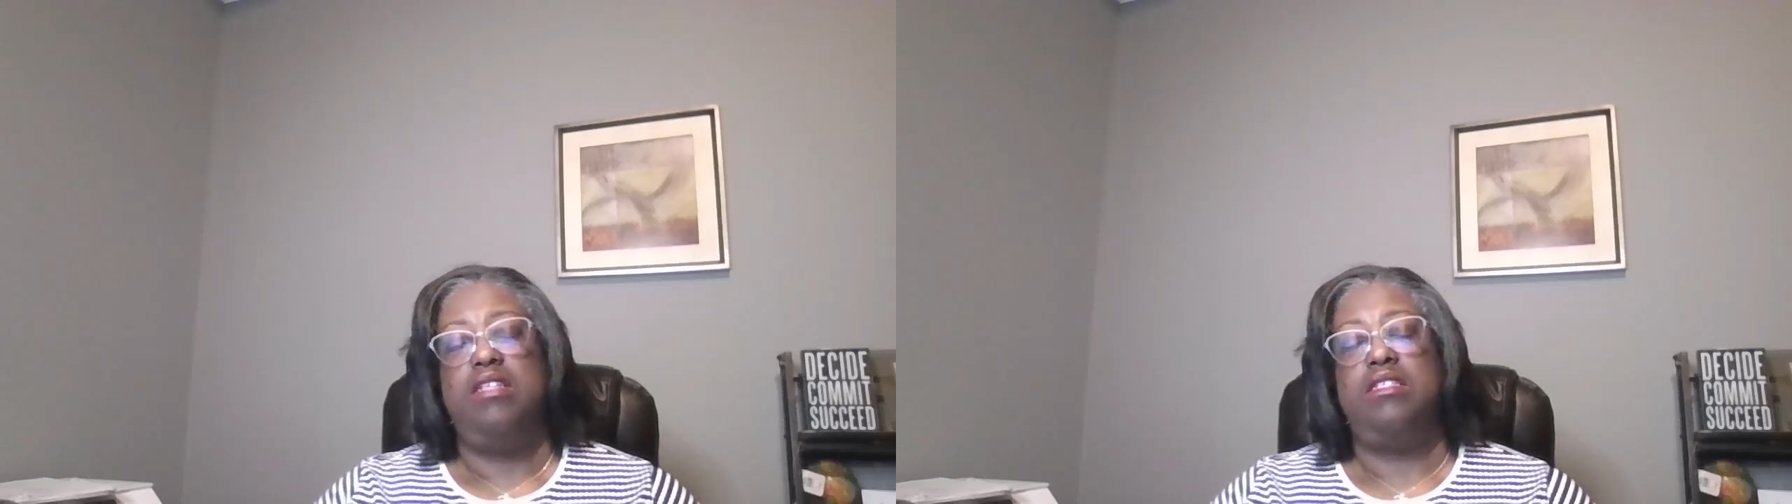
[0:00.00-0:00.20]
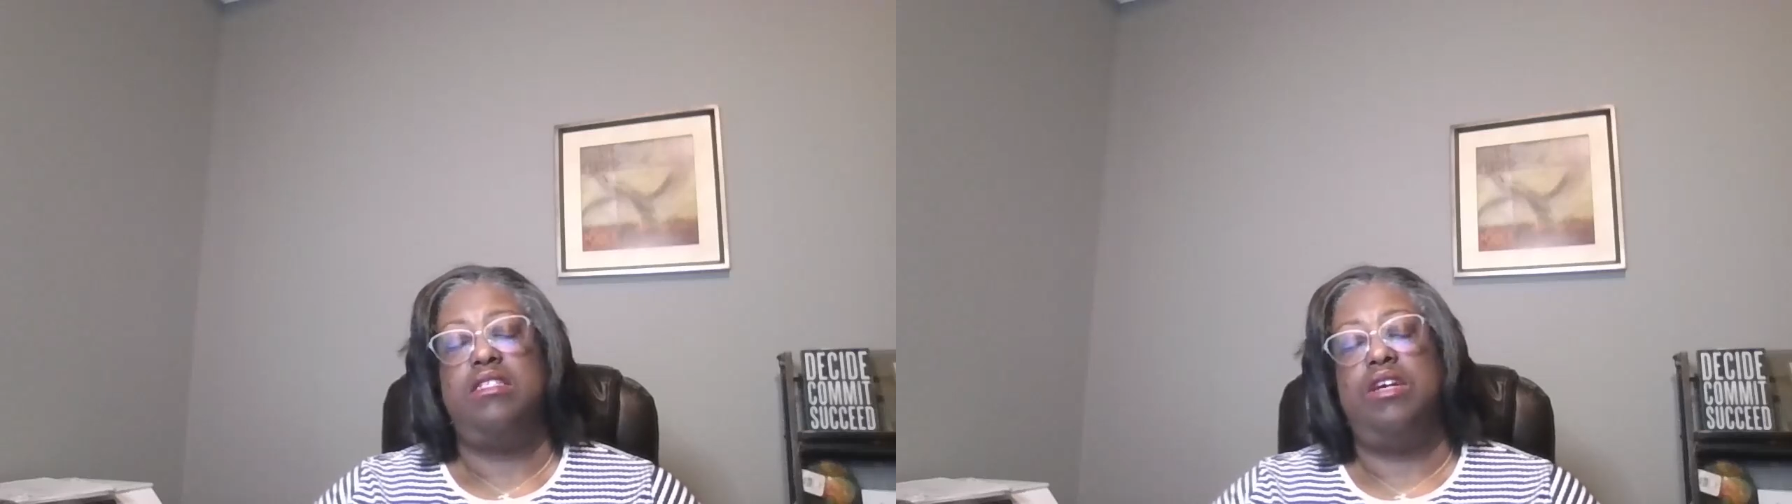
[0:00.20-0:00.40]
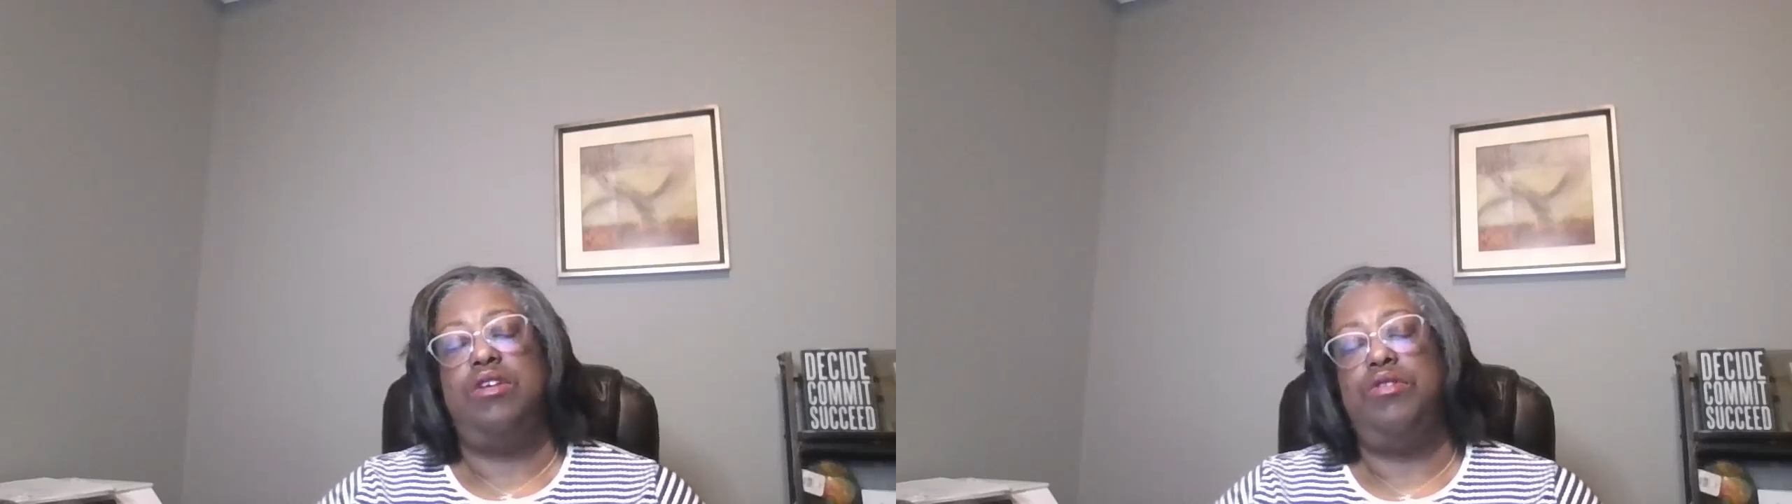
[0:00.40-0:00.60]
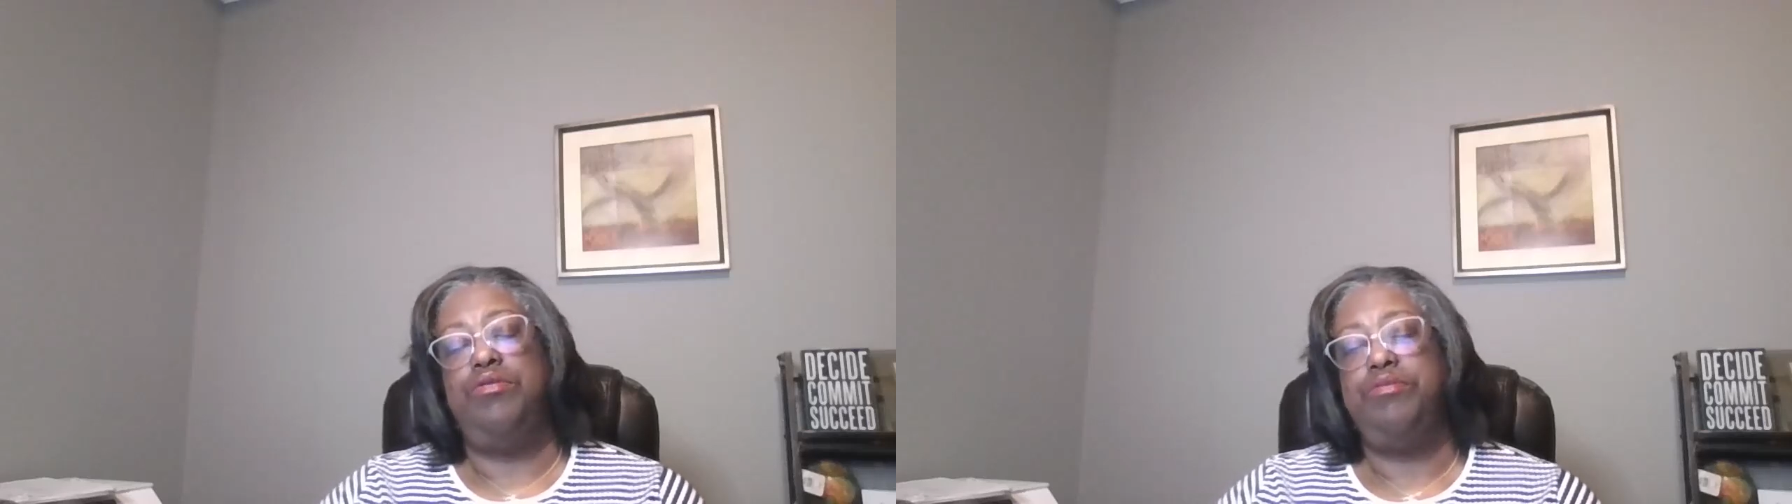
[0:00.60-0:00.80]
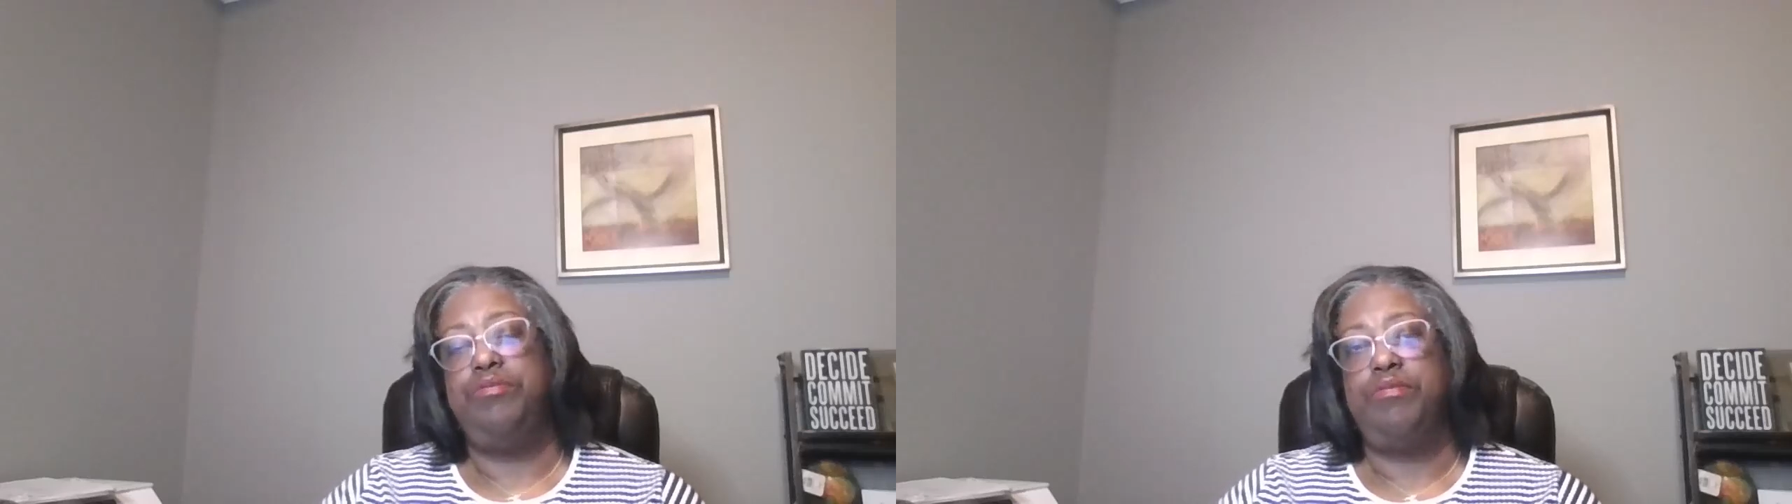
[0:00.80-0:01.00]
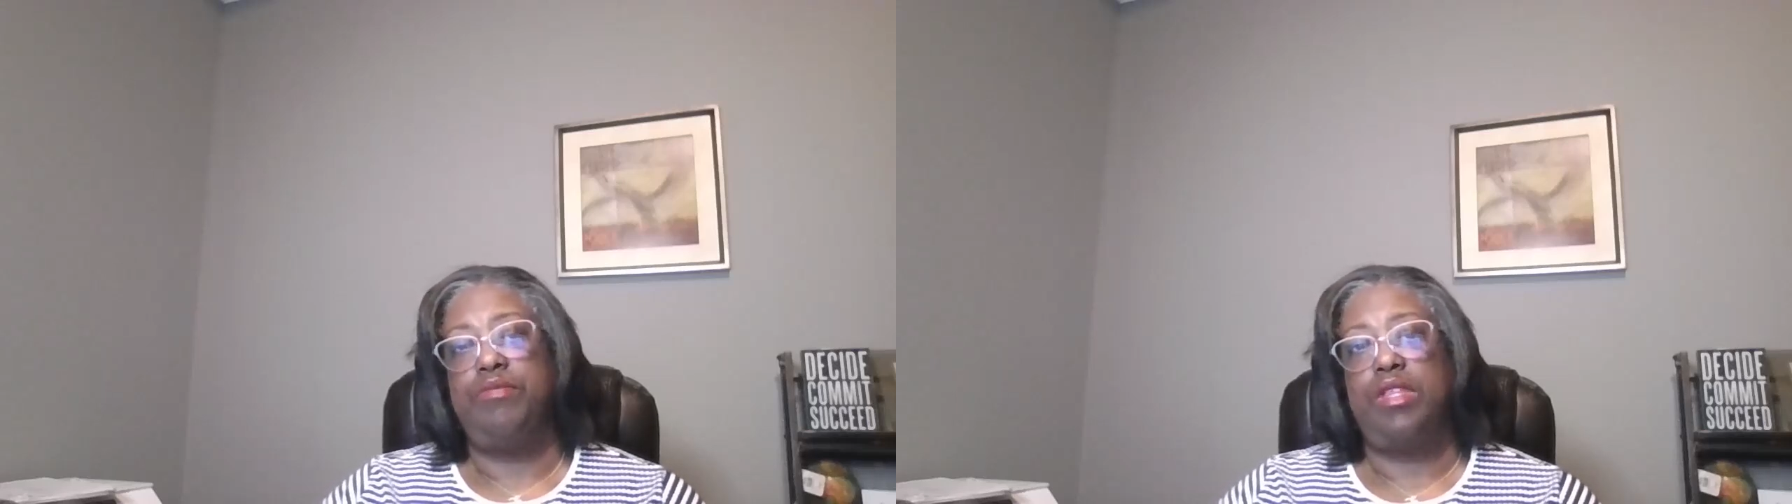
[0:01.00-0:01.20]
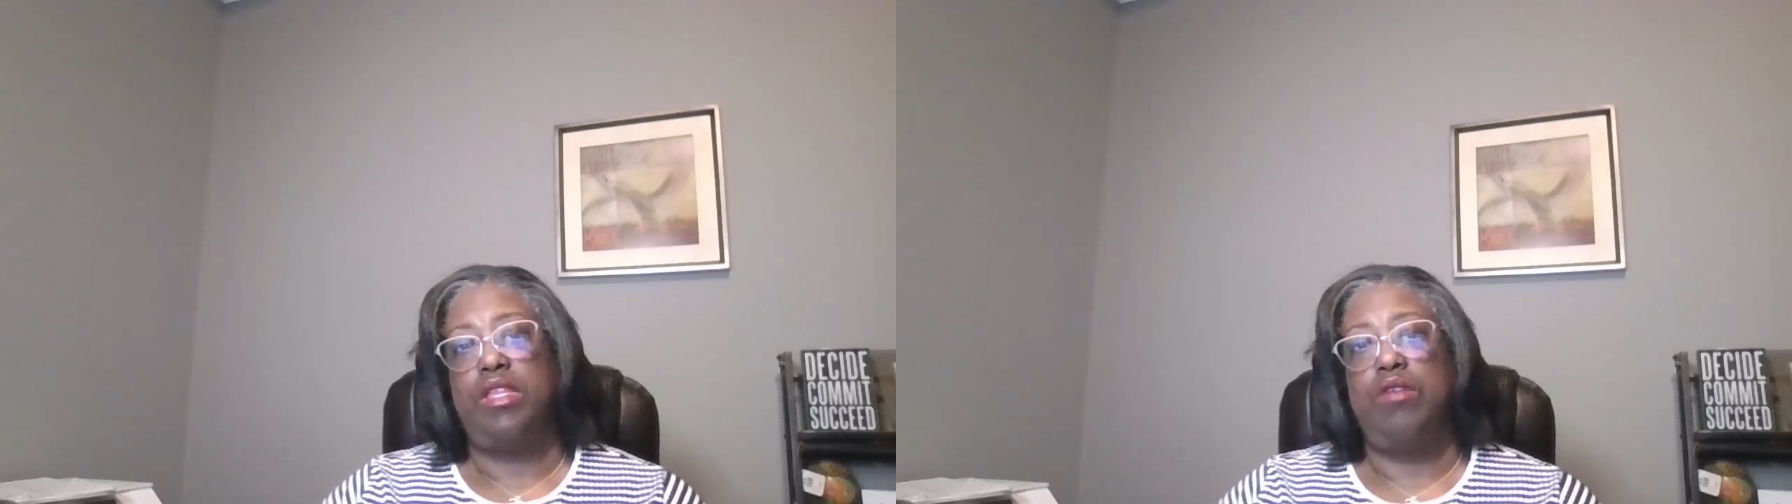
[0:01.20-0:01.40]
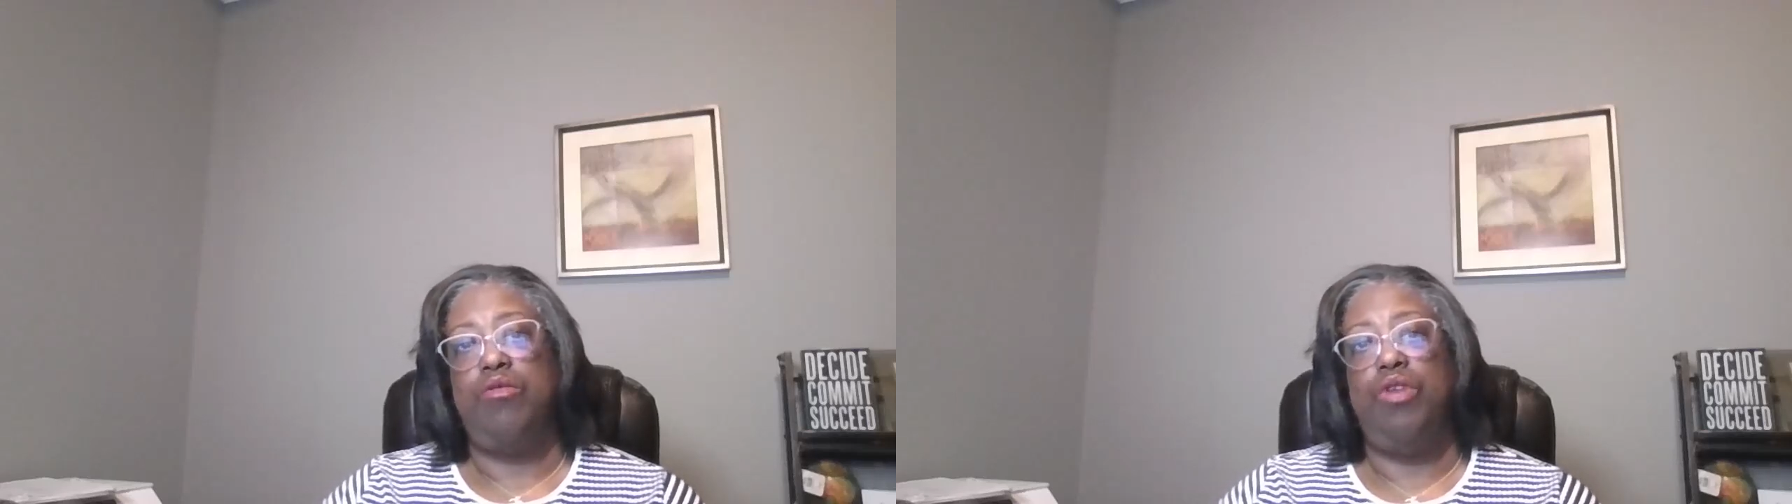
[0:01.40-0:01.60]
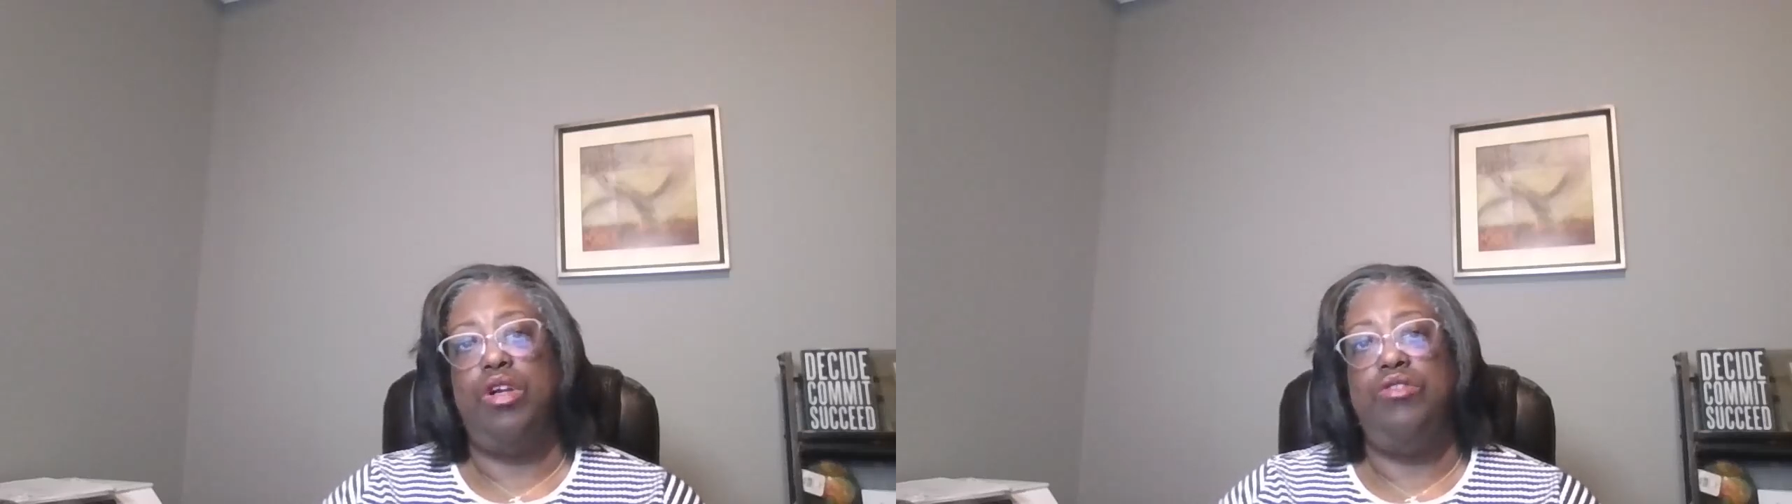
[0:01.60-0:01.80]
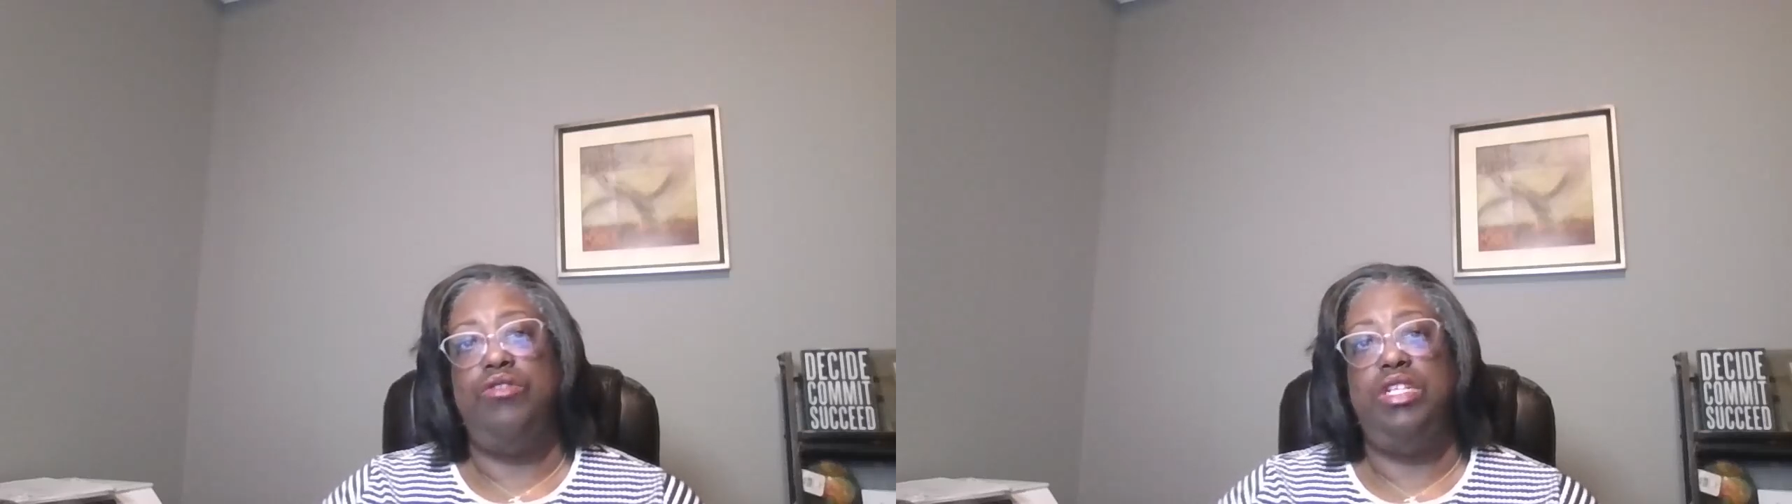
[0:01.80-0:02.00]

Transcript: So what